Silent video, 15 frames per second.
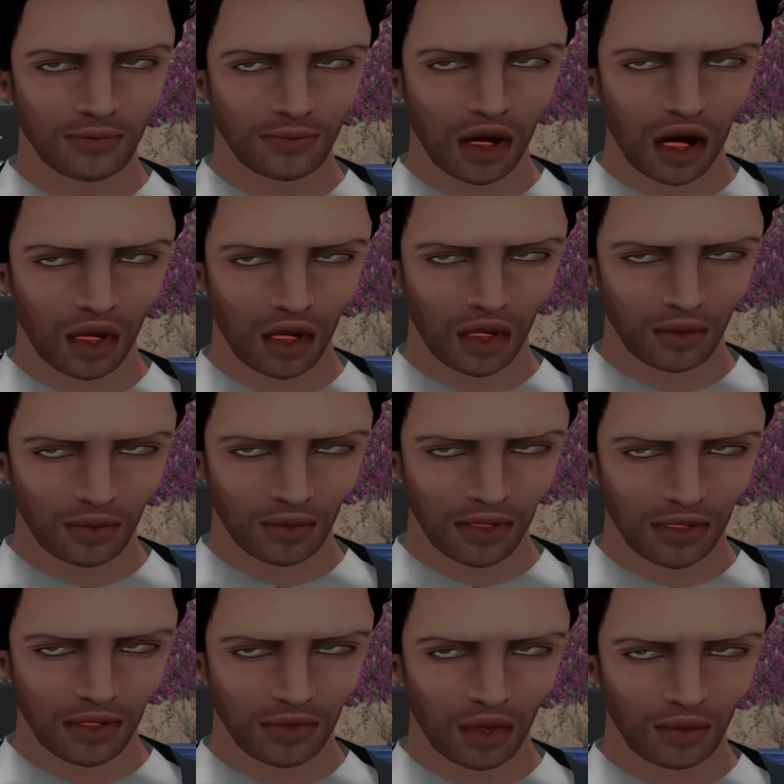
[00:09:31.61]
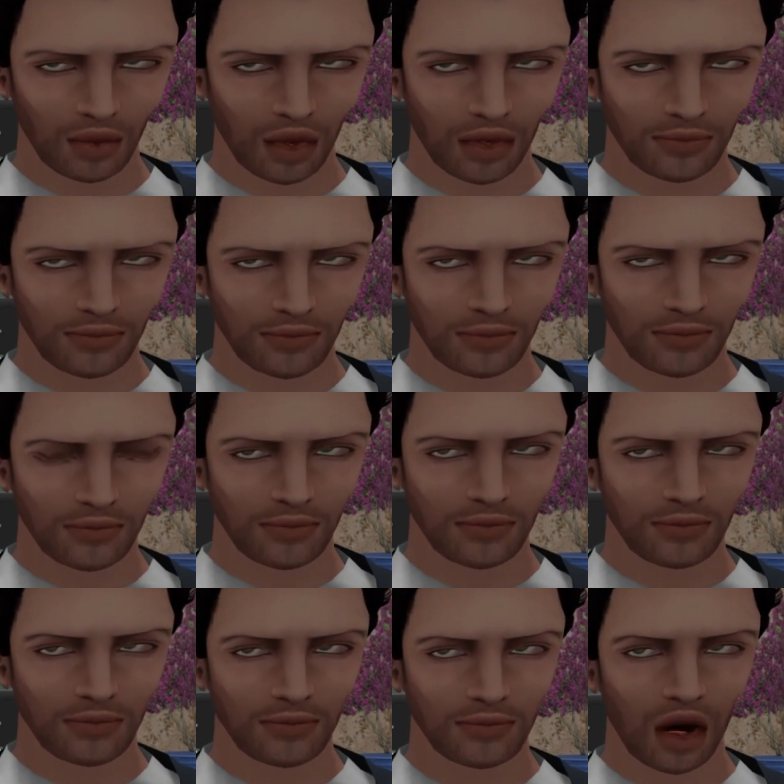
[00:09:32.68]
It's very, very
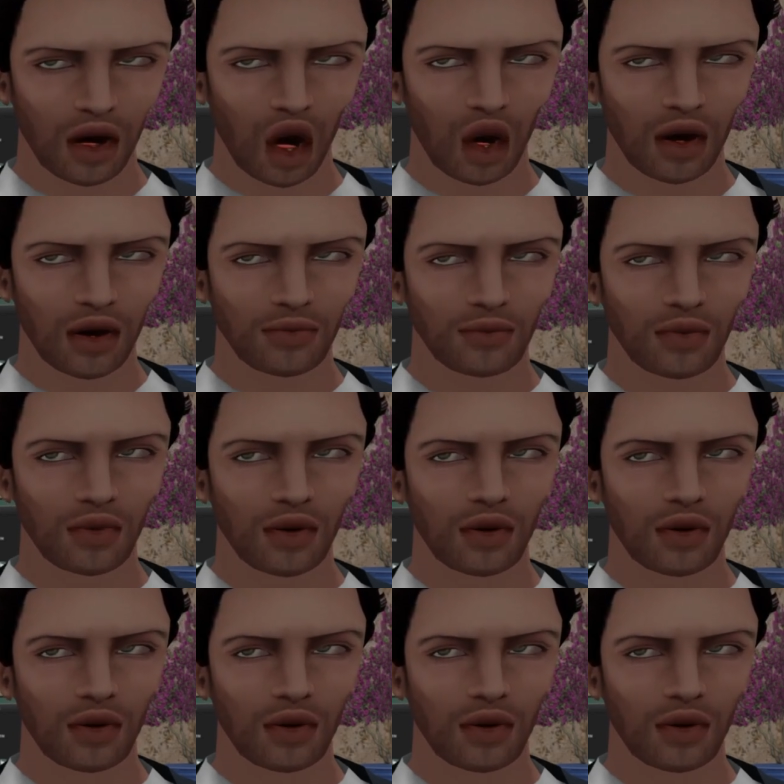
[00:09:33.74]
useful.